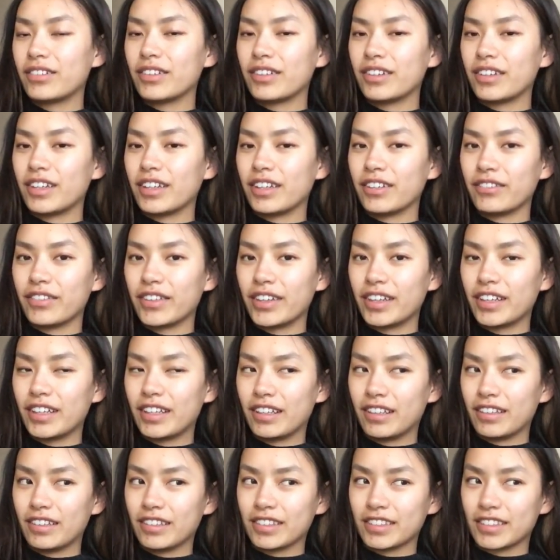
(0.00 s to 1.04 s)
for a very
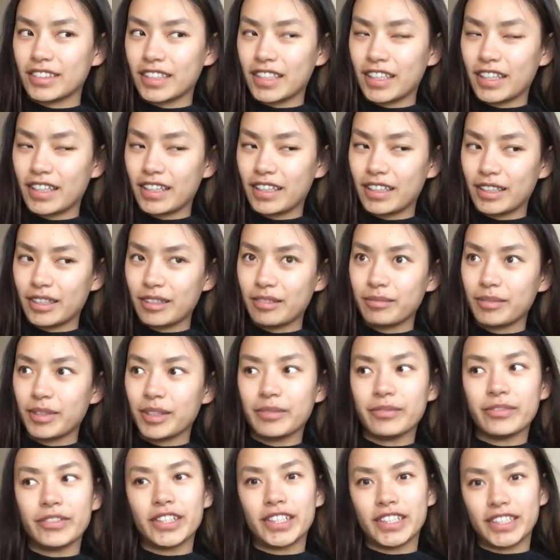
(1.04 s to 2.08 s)
long time.
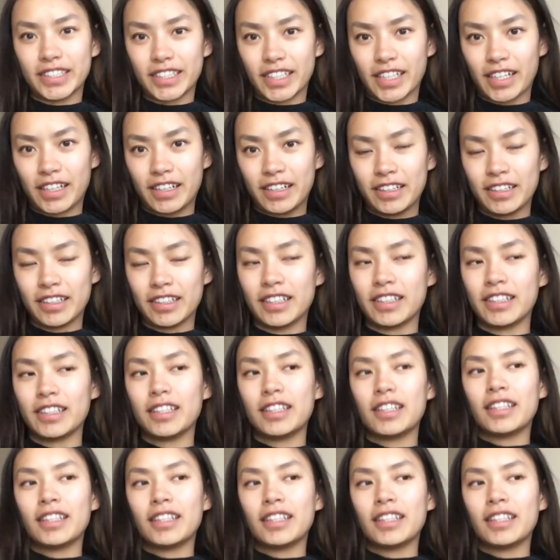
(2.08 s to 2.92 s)
I'm very tired.